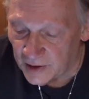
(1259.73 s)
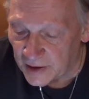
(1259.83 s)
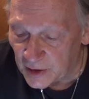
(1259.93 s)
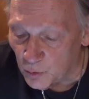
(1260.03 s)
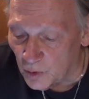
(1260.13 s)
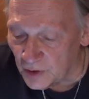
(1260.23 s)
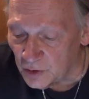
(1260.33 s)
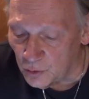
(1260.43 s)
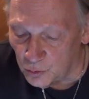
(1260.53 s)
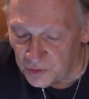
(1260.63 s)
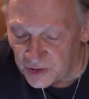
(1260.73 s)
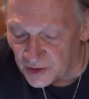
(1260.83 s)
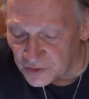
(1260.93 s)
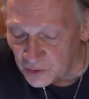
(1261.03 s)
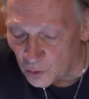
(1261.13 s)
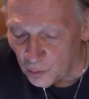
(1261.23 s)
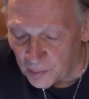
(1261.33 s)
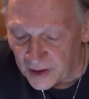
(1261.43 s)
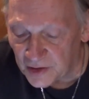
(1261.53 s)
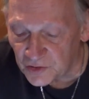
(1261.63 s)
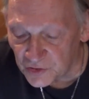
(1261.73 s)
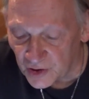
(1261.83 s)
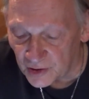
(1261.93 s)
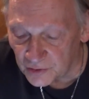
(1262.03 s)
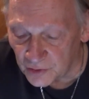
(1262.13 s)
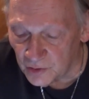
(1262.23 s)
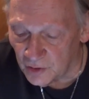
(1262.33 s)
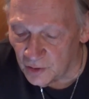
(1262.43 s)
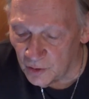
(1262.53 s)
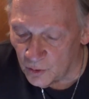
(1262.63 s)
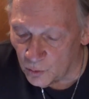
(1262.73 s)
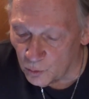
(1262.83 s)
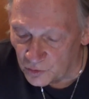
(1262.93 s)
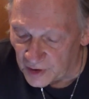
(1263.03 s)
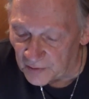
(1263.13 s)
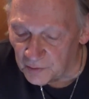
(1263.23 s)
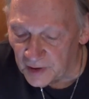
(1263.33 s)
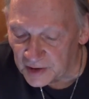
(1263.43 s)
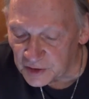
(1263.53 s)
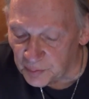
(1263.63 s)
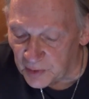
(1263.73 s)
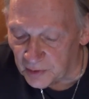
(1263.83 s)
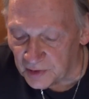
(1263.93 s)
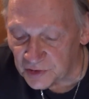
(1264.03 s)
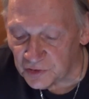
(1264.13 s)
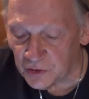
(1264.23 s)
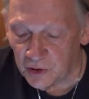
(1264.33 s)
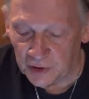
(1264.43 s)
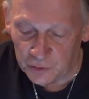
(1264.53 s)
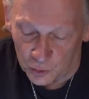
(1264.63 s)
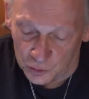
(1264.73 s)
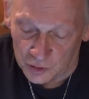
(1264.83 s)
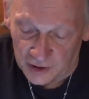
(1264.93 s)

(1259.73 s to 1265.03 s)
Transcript: Anyone who doesn't obey the Son will never experience eternal